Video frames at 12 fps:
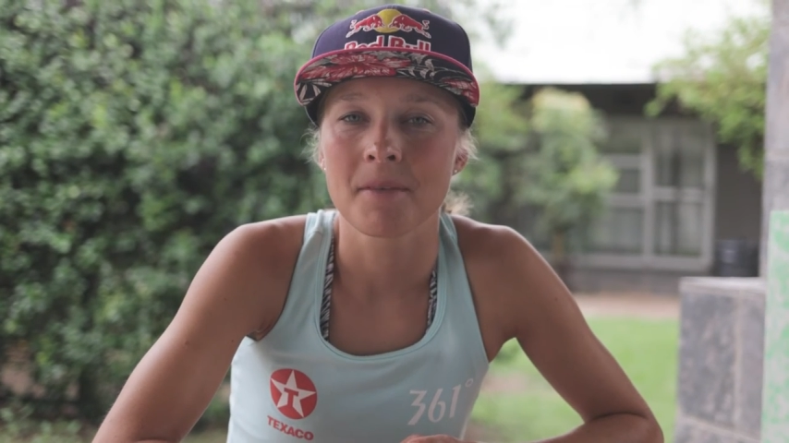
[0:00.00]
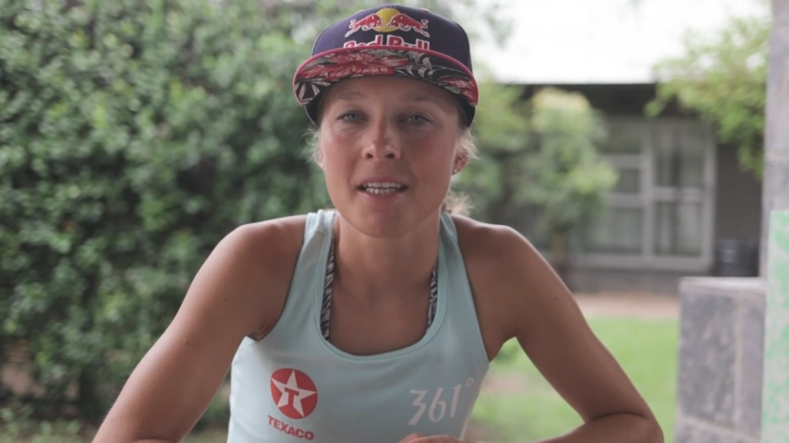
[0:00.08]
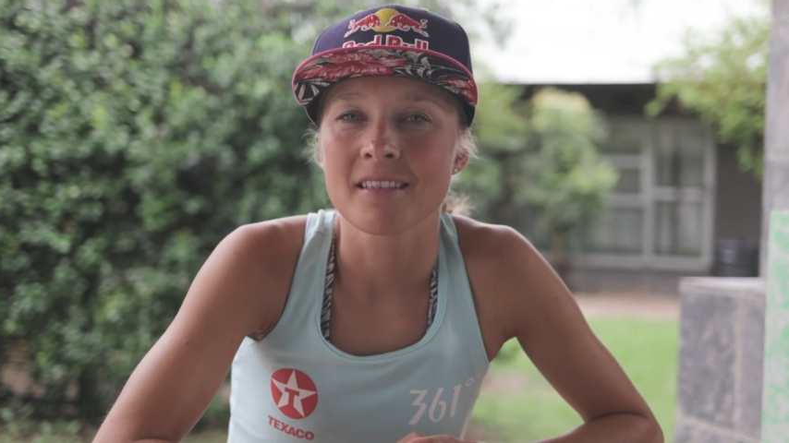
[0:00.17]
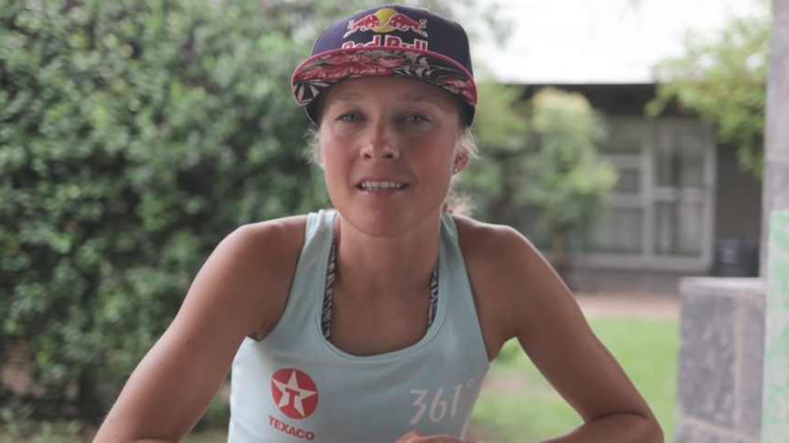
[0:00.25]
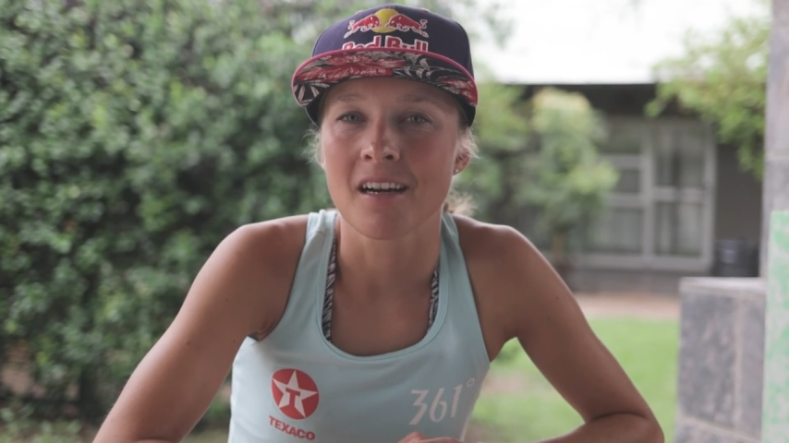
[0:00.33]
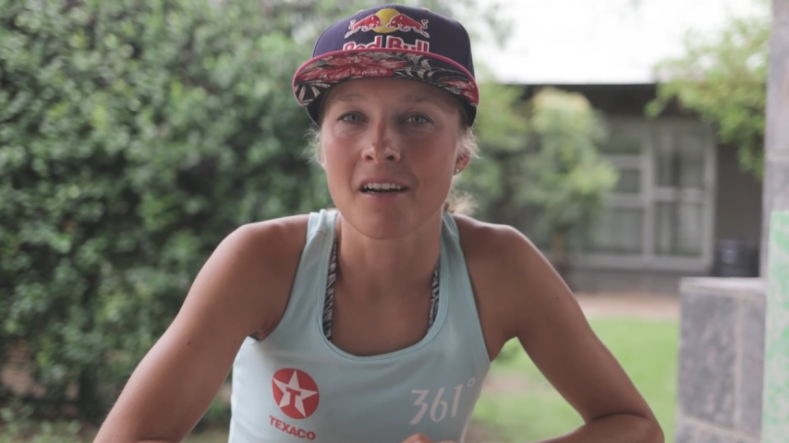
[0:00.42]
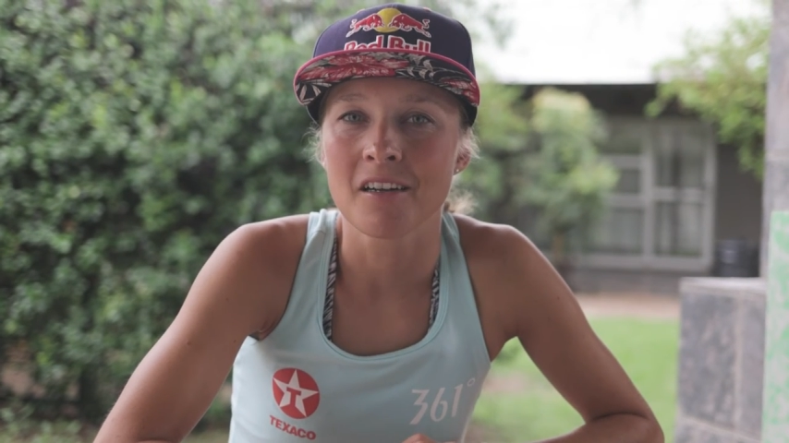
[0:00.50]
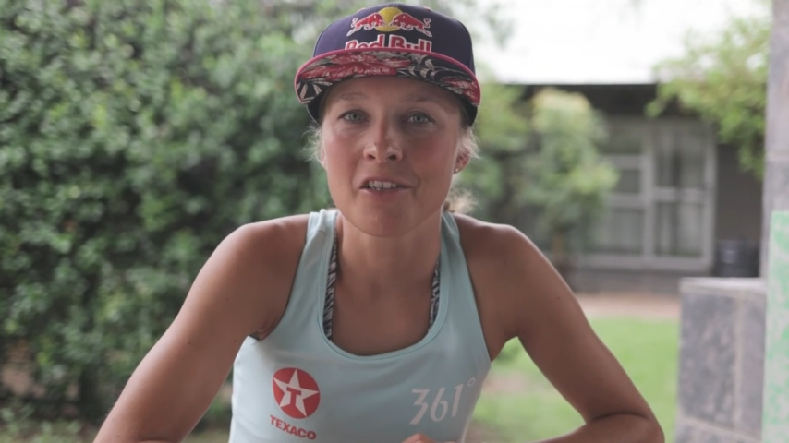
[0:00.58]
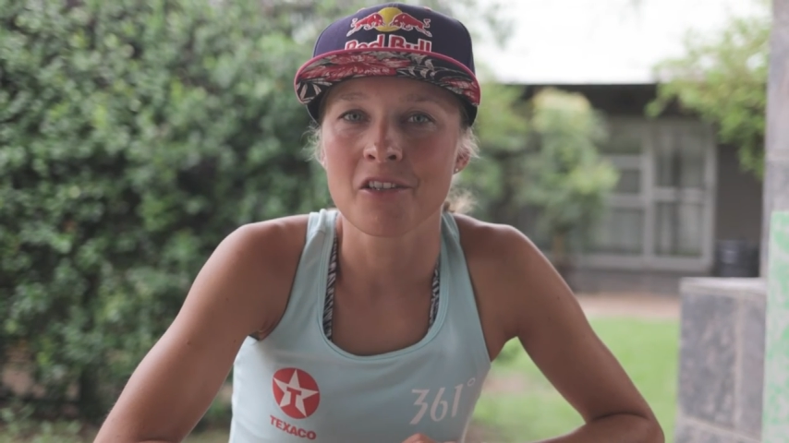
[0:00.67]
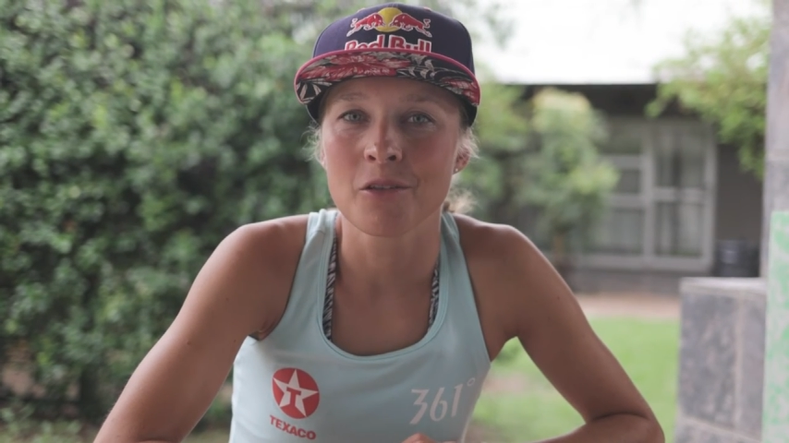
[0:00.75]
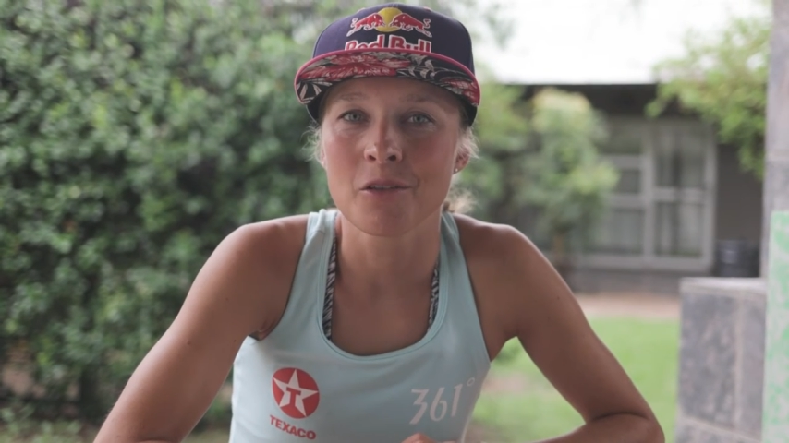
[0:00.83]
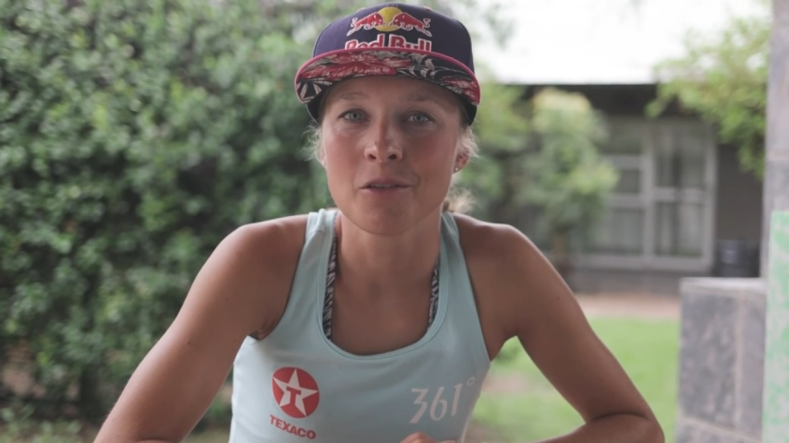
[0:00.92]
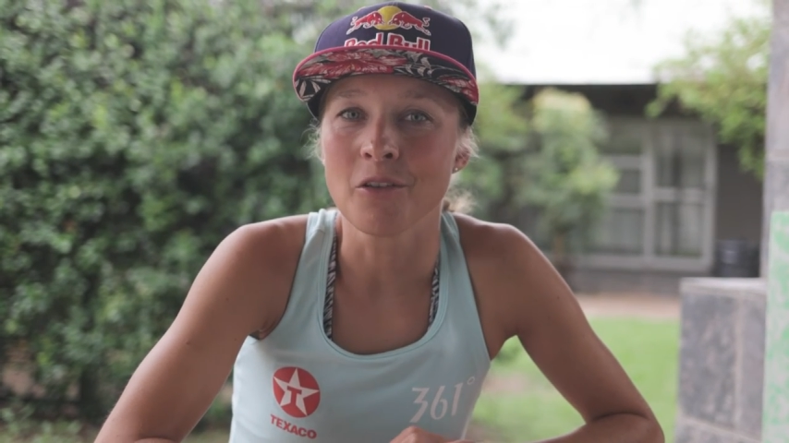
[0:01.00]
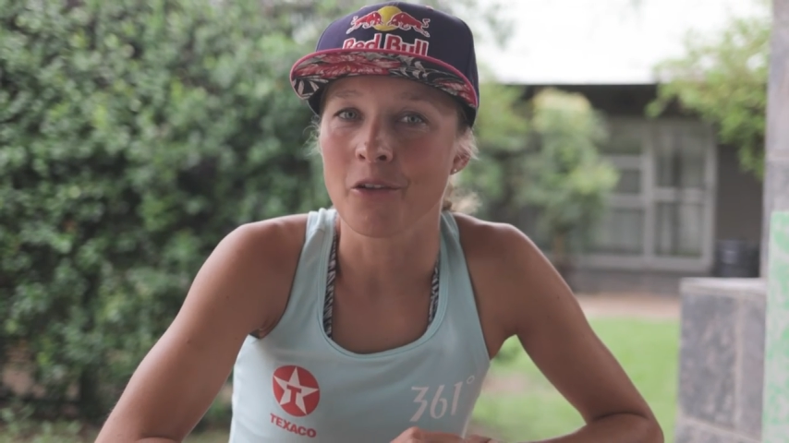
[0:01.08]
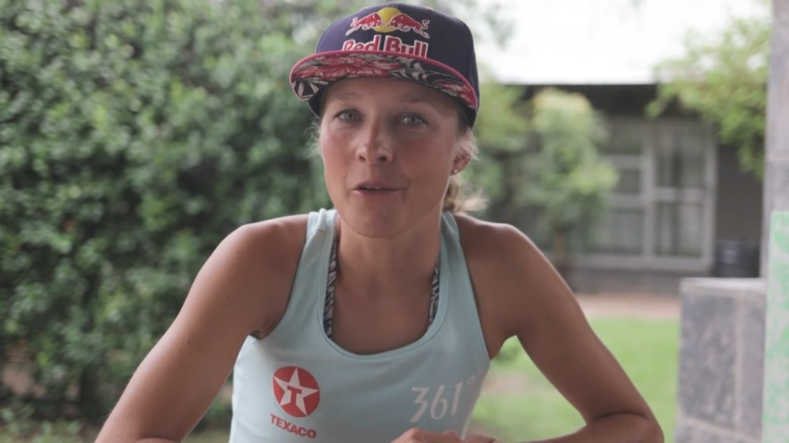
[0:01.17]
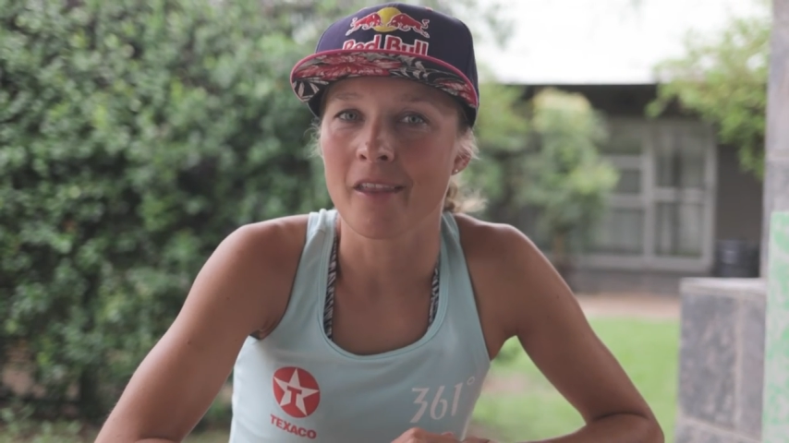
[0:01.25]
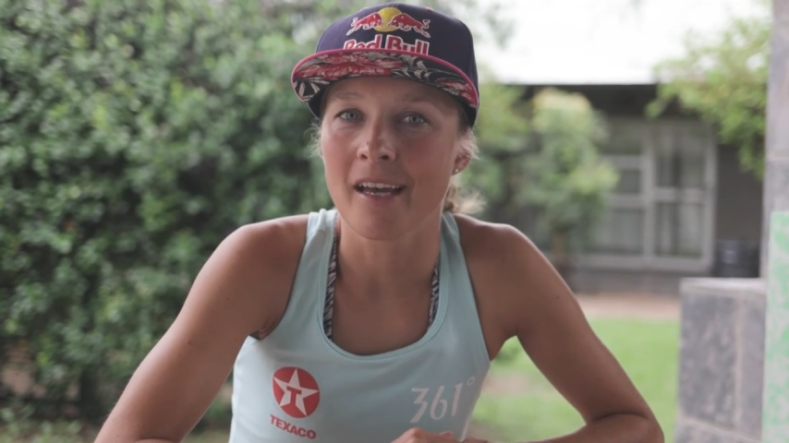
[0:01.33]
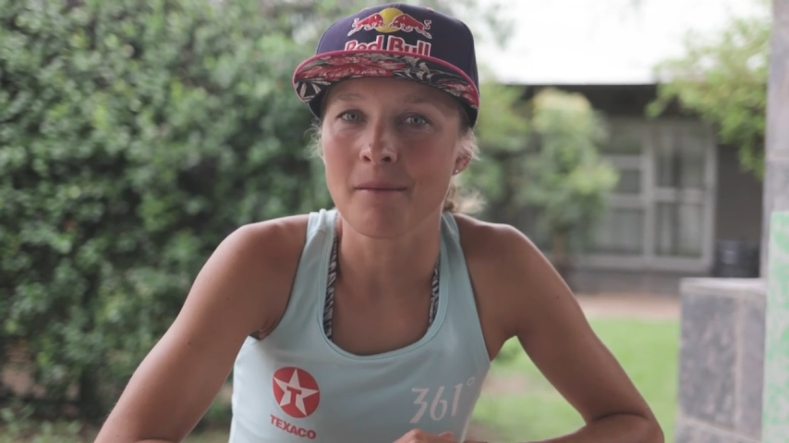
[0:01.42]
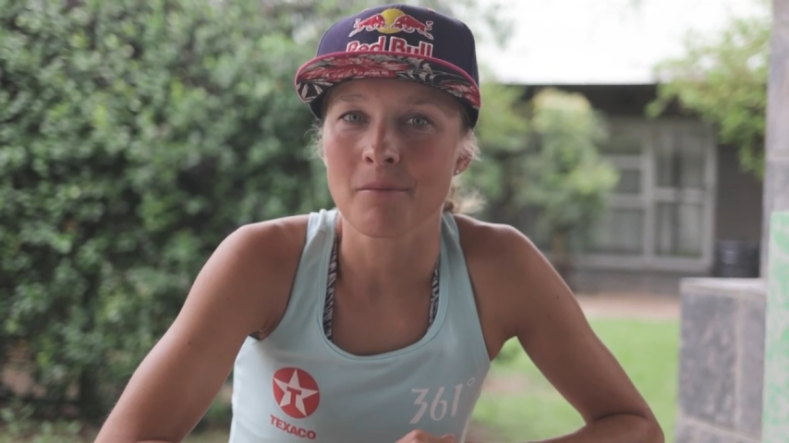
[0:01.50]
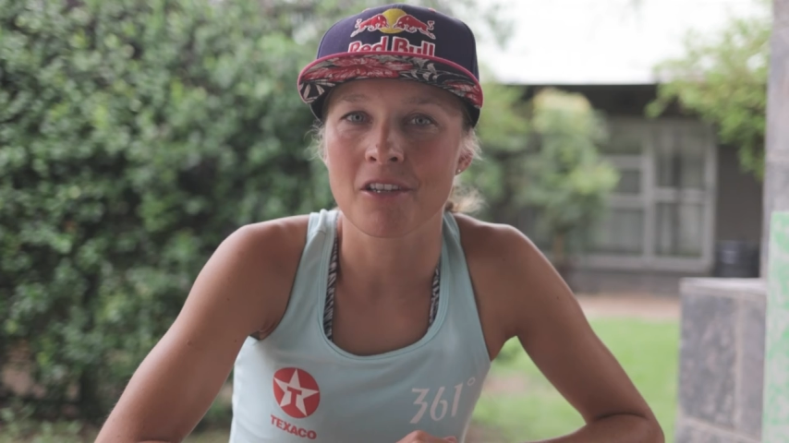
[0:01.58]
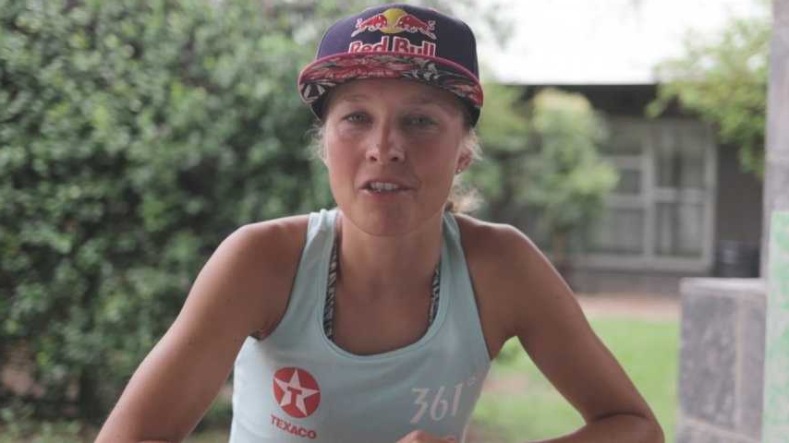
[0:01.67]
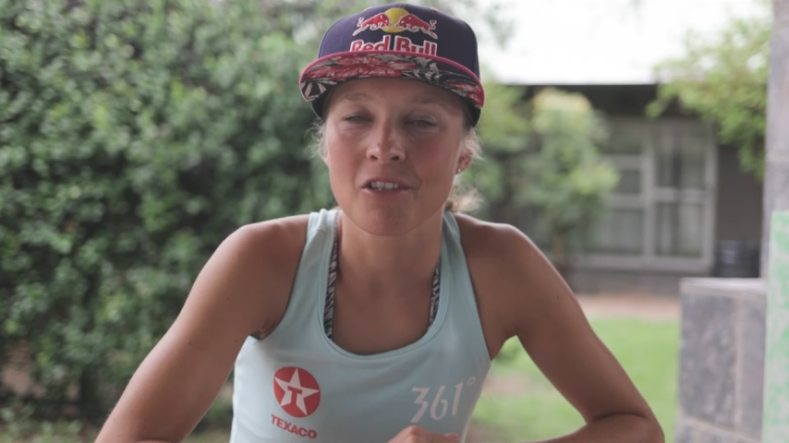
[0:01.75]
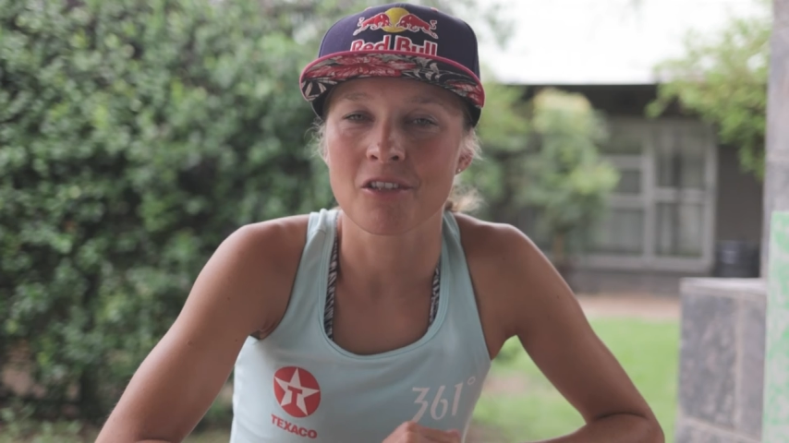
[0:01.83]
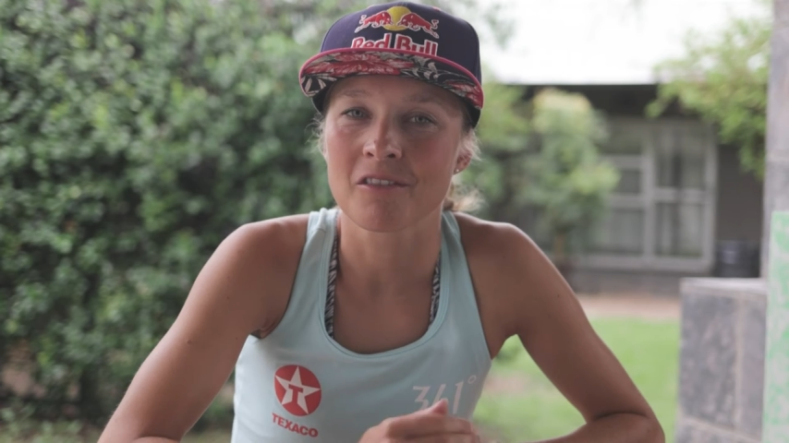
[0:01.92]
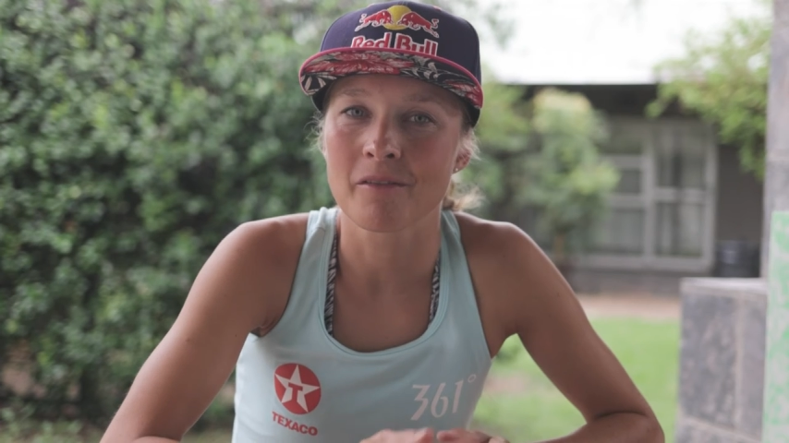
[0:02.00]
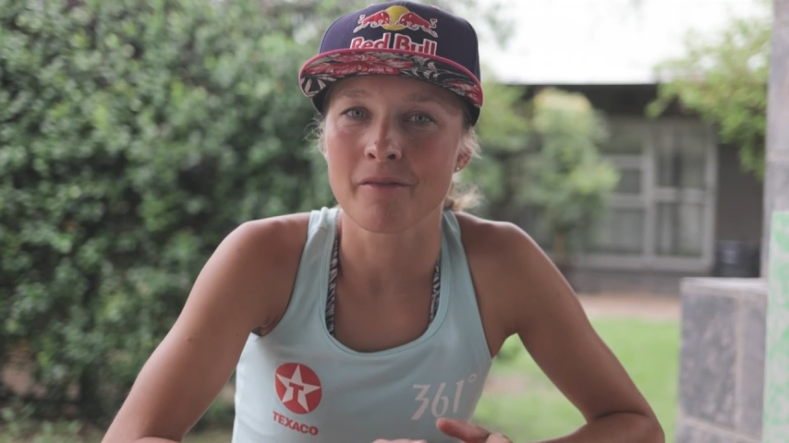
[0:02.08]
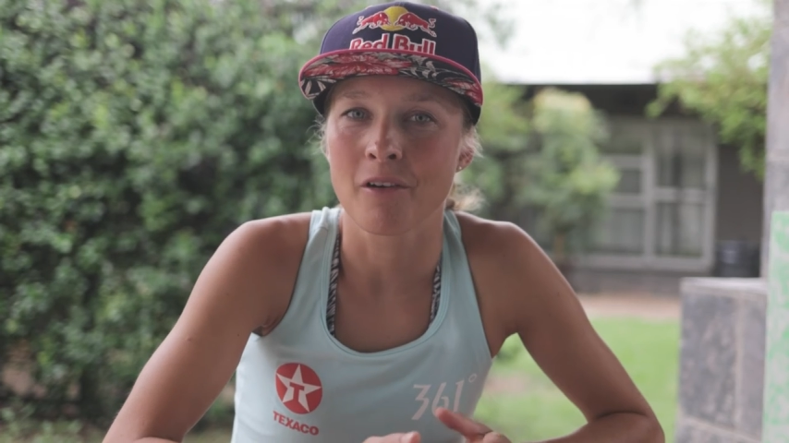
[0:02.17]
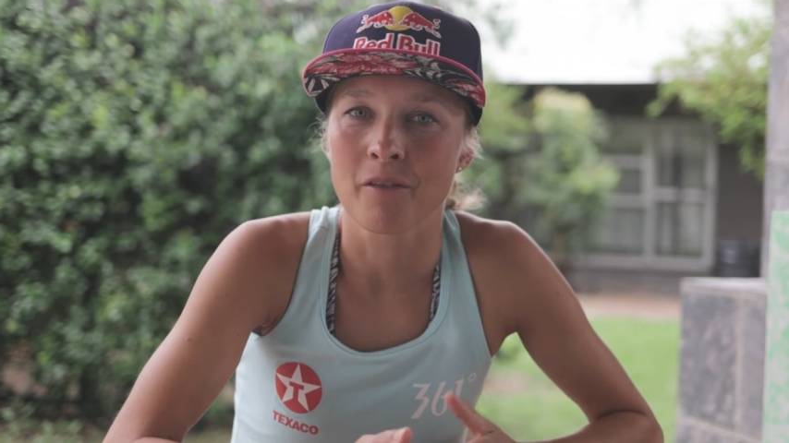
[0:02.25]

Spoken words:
It's hard to do that because you're